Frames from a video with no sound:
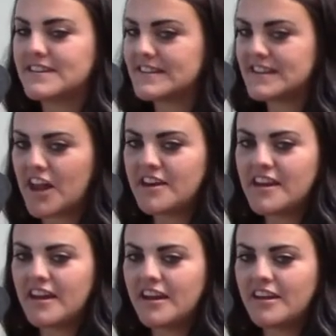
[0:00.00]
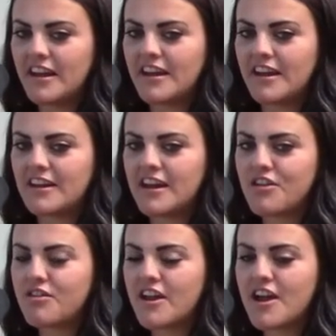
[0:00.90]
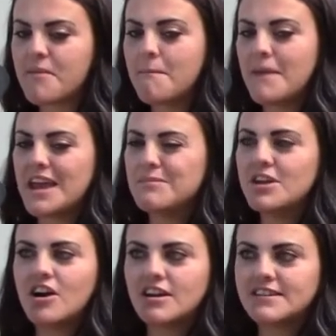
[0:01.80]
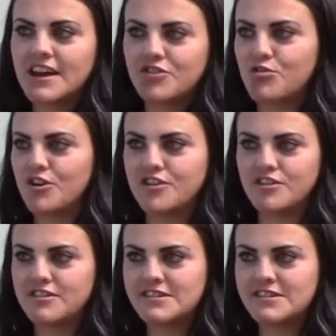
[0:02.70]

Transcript: Sunday, and I think I maybe got 10 orders.